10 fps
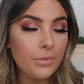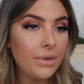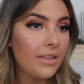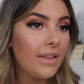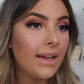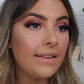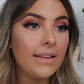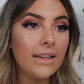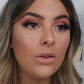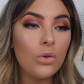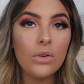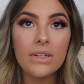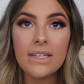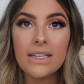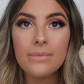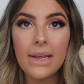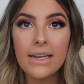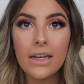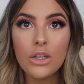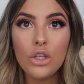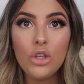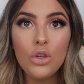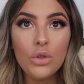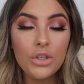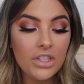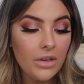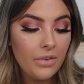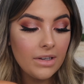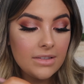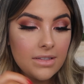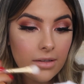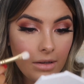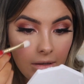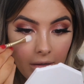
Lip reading: little bit of that in the inner corners has made a huge difference.